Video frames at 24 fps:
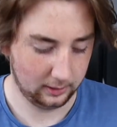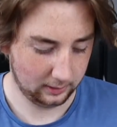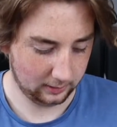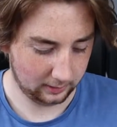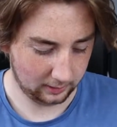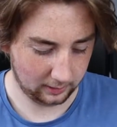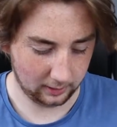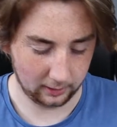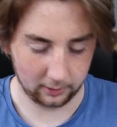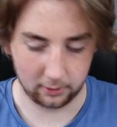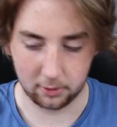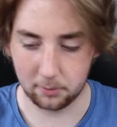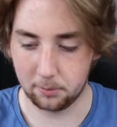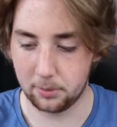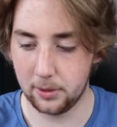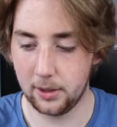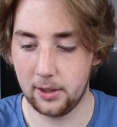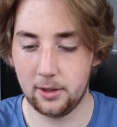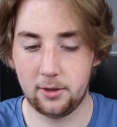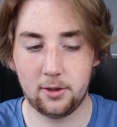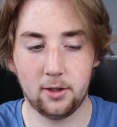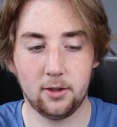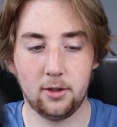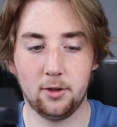And
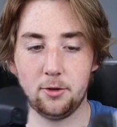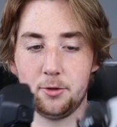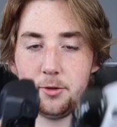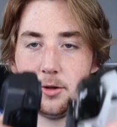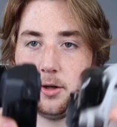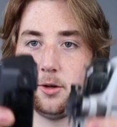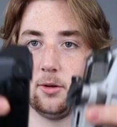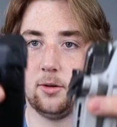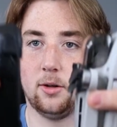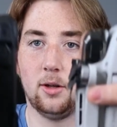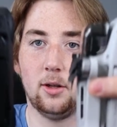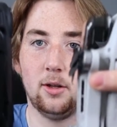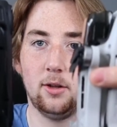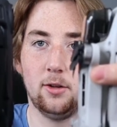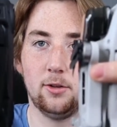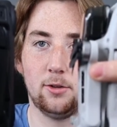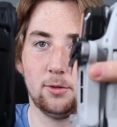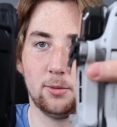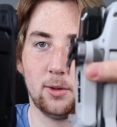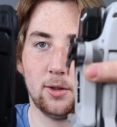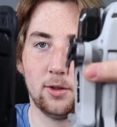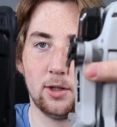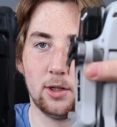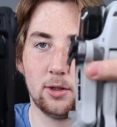compared to the drone, this is
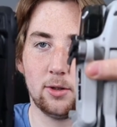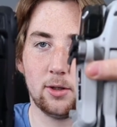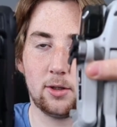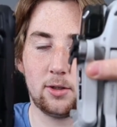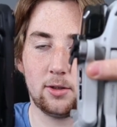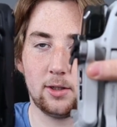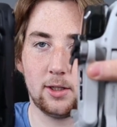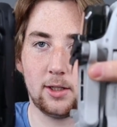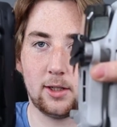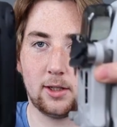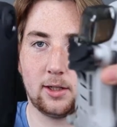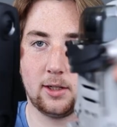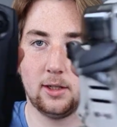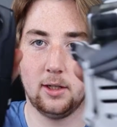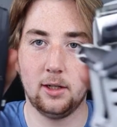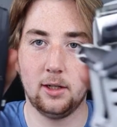what they look like.